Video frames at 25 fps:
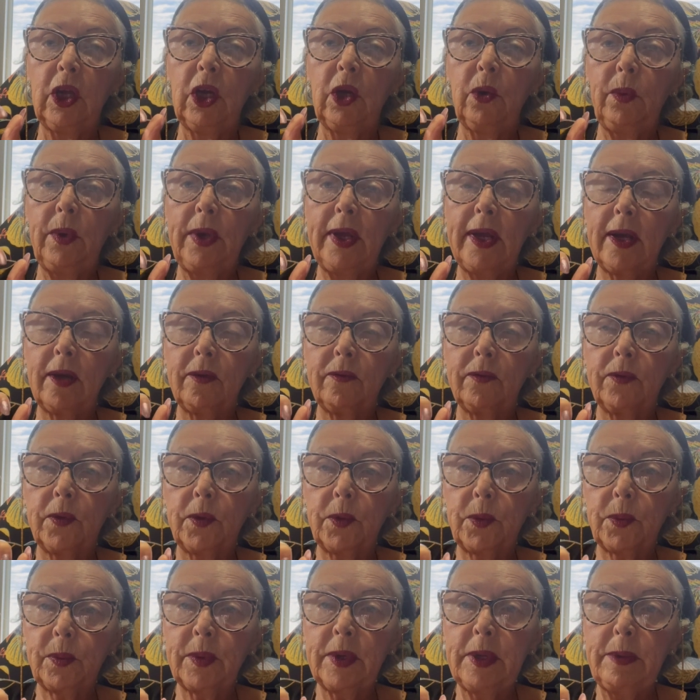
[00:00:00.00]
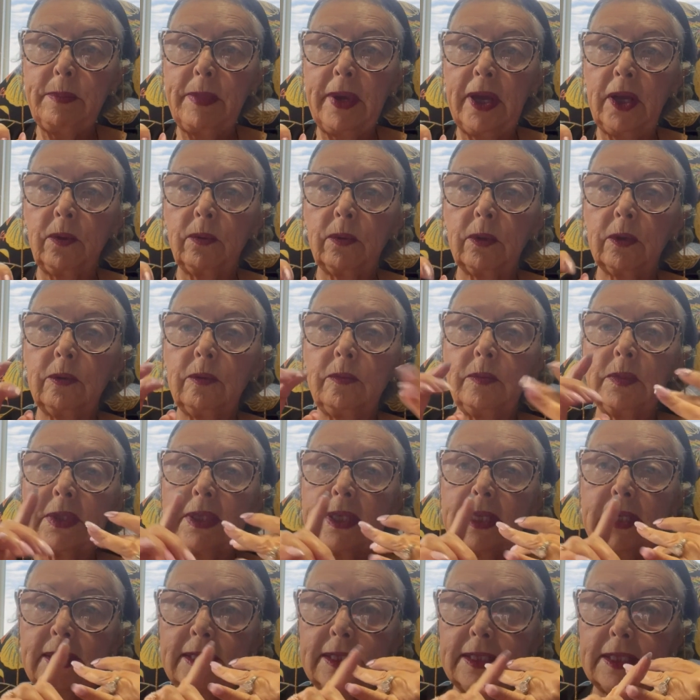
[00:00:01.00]
We have 3 bedrooms.
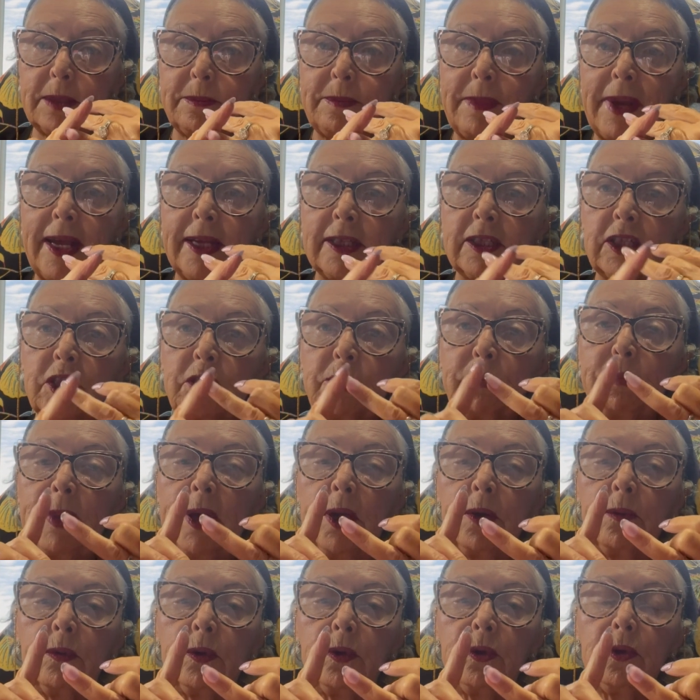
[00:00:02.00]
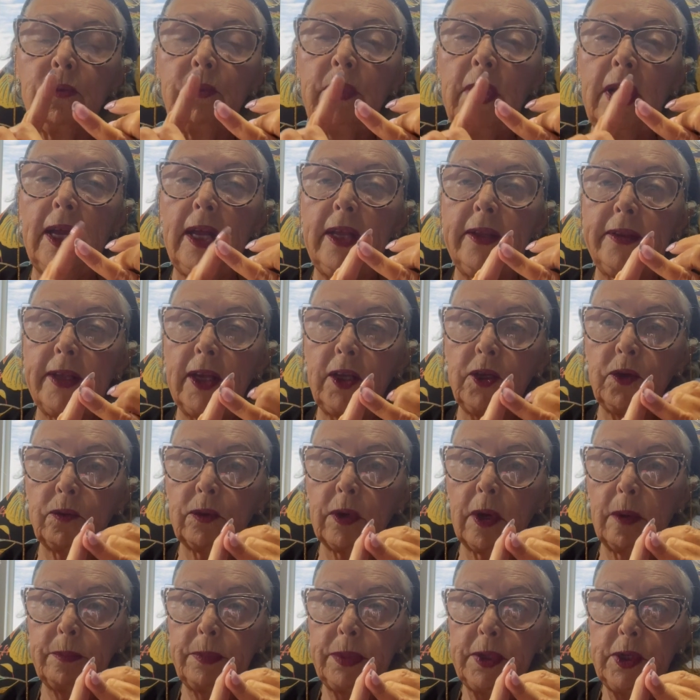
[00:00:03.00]
It's the master bedroom, then
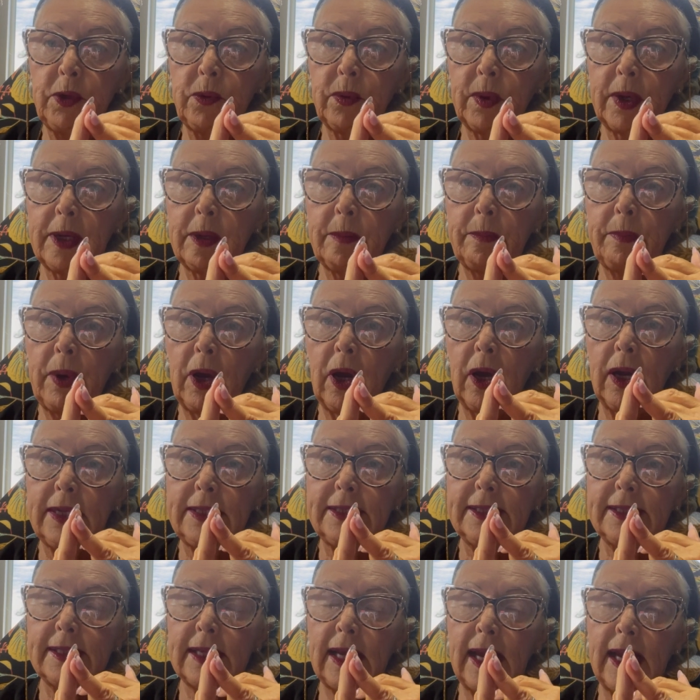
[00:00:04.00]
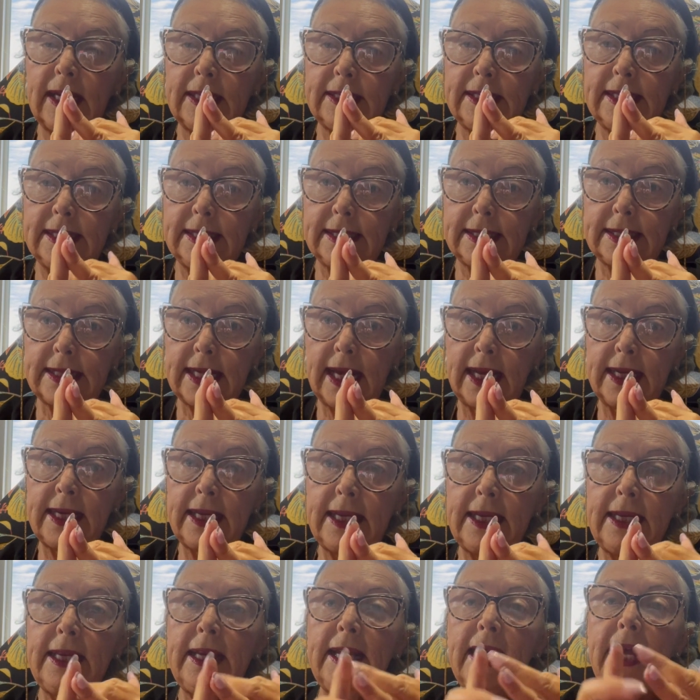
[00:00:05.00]
Grumpy Grandpa's
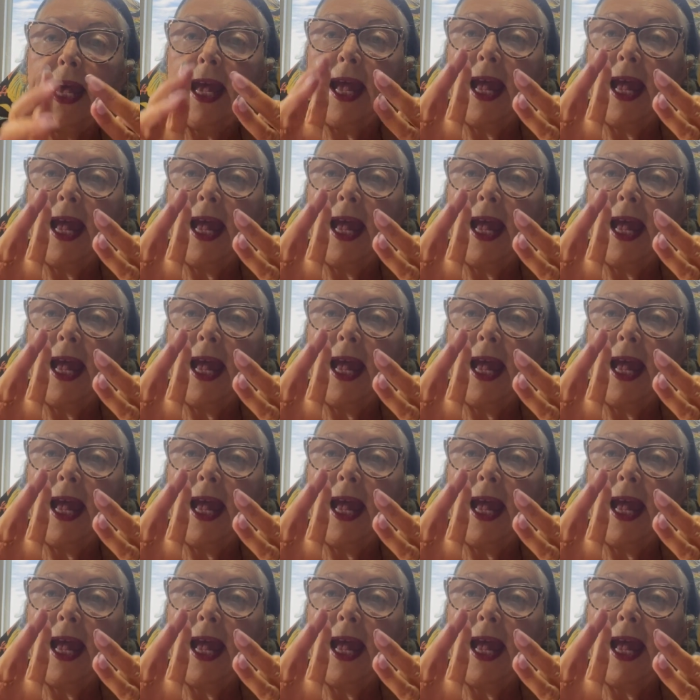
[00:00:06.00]
study,